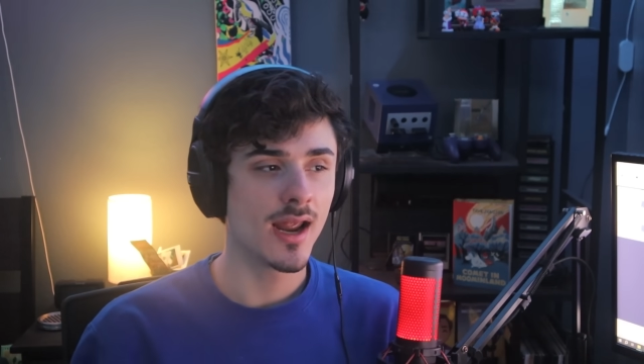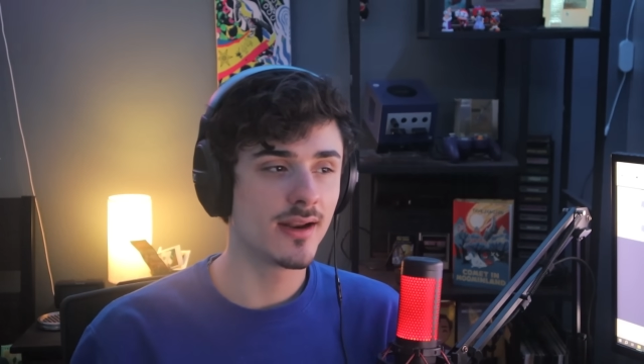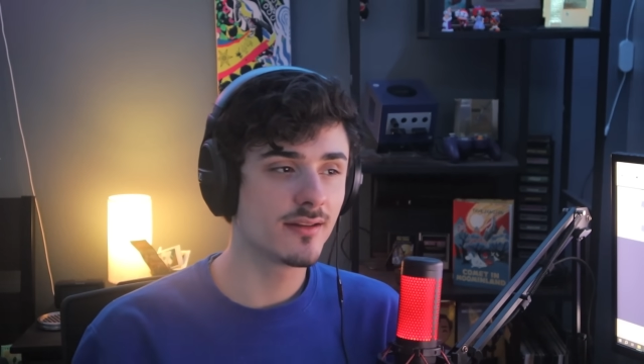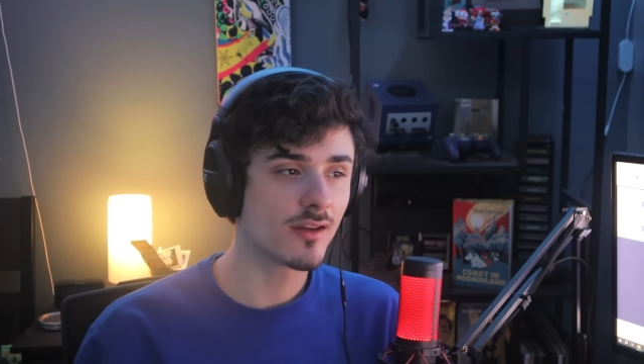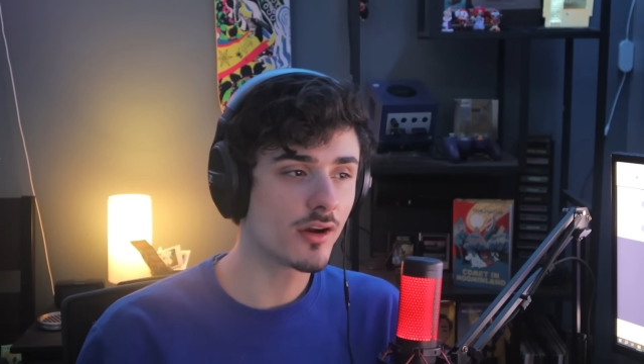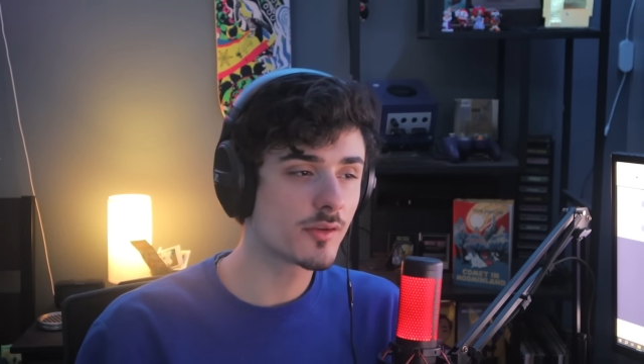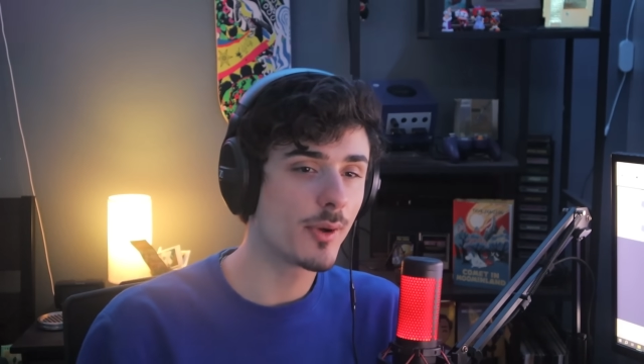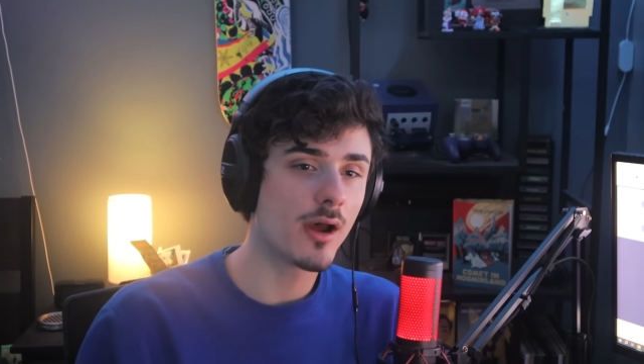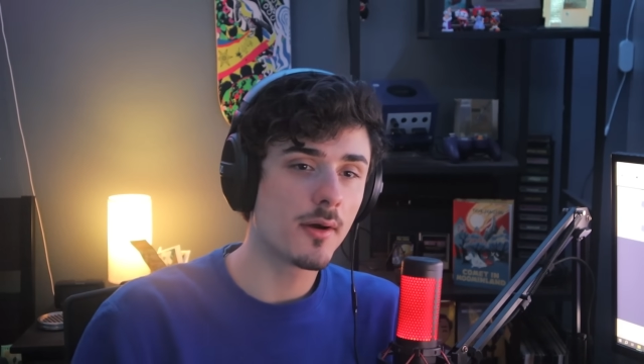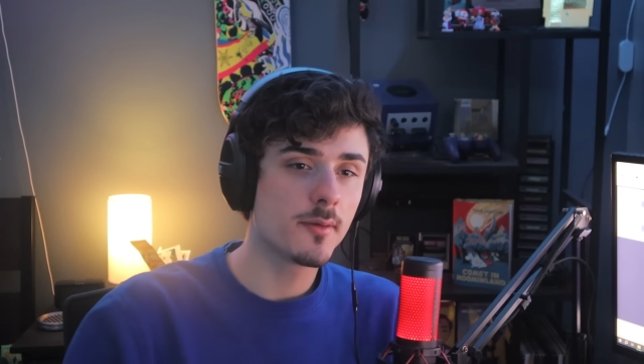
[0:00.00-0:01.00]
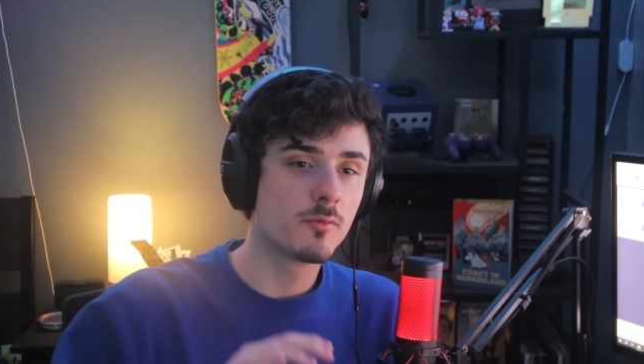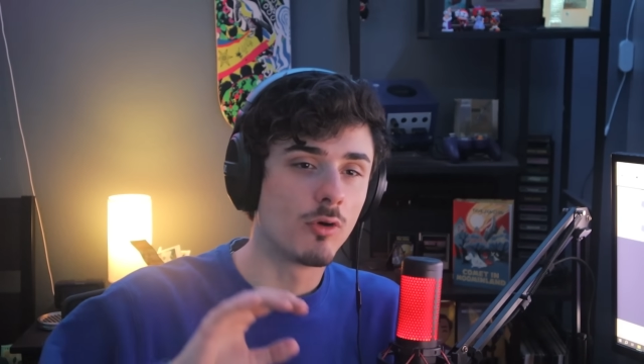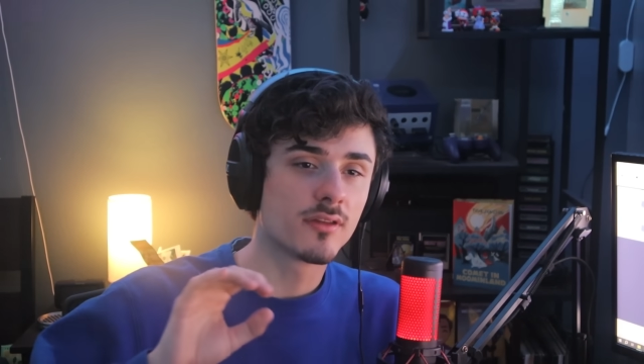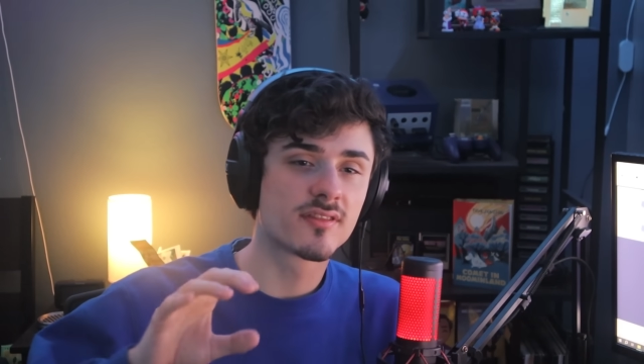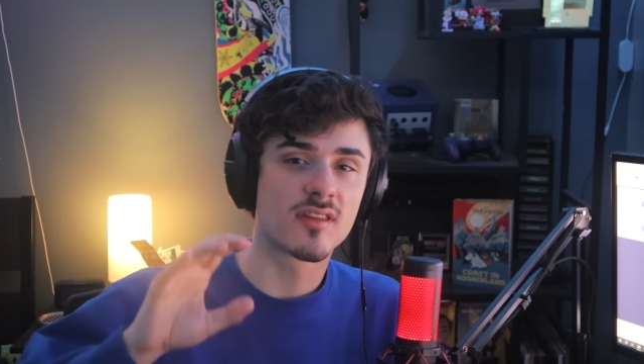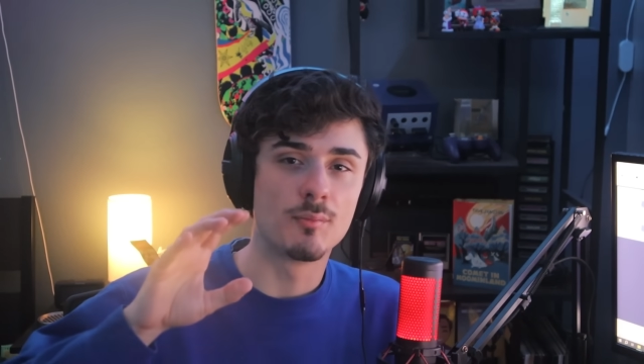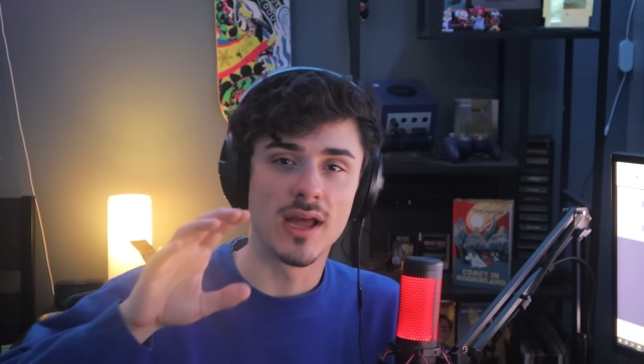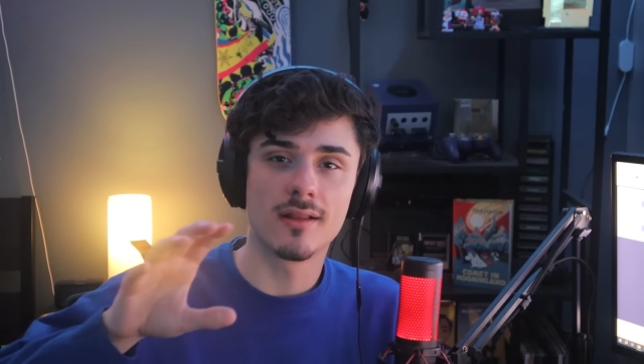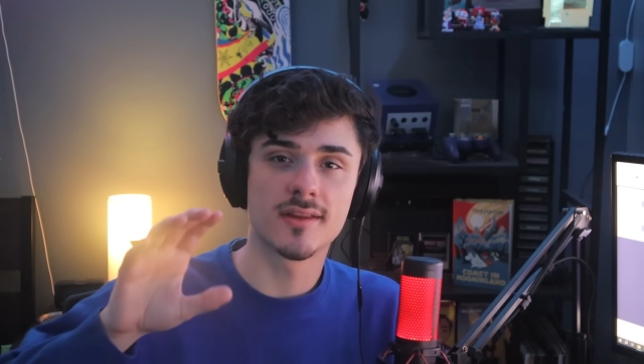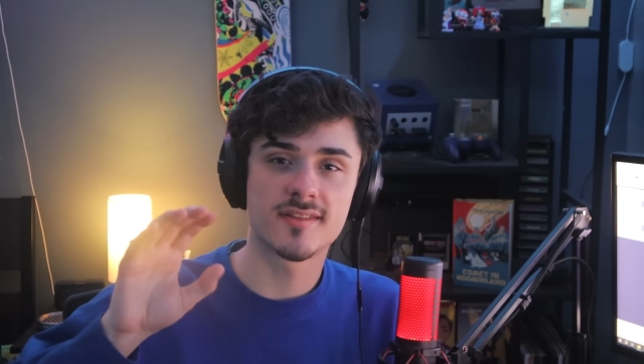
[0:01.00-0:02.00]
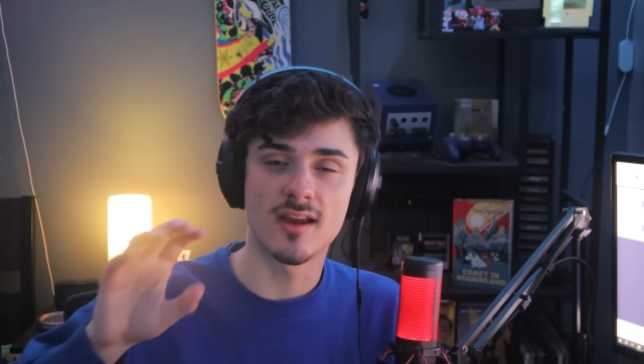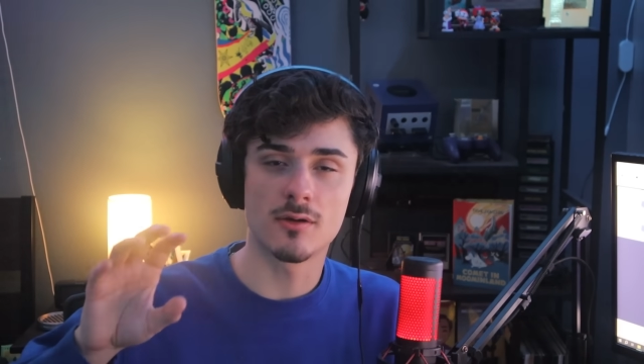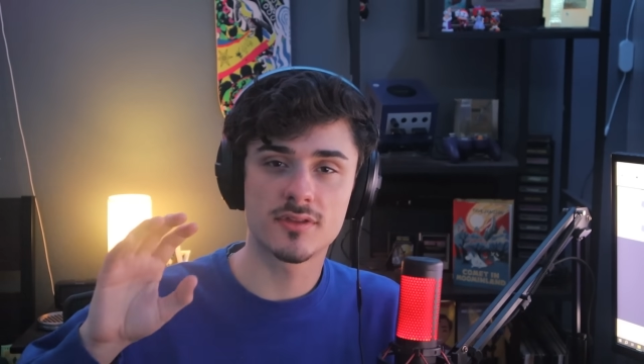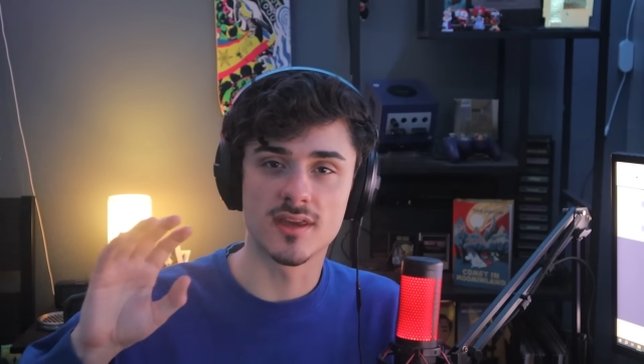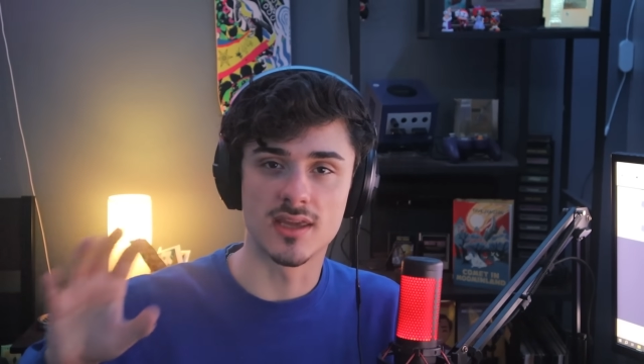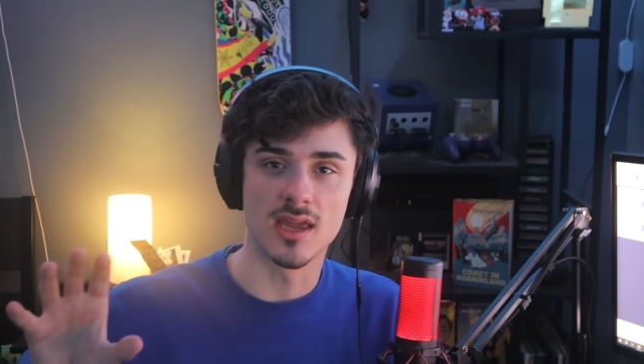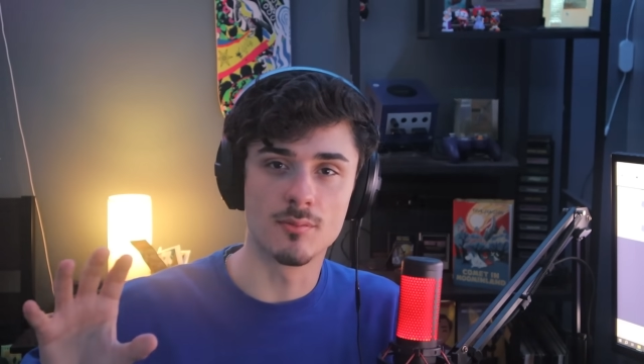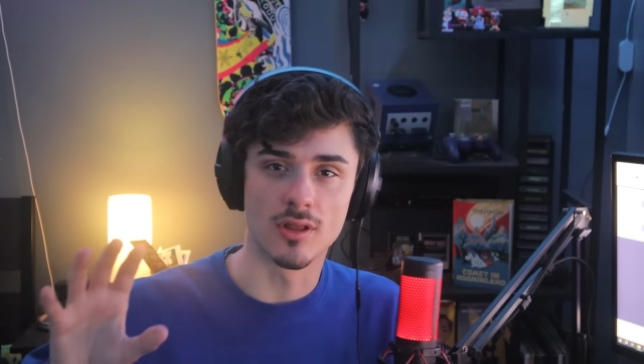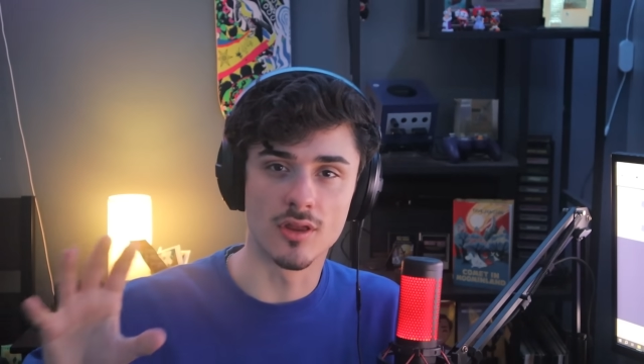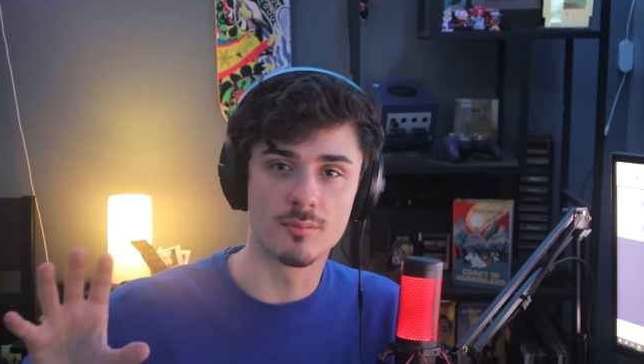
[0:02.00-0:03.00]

and he talked about how he wants to balance out the game a little